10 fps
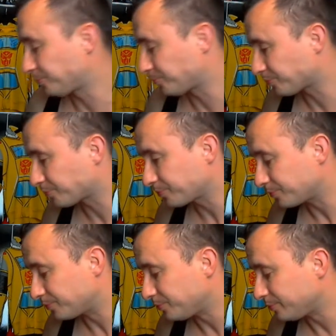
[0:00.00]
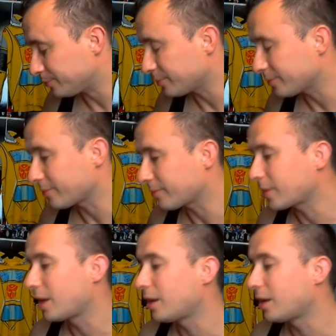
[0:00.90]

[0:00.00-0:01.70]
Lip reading: Nothing is said.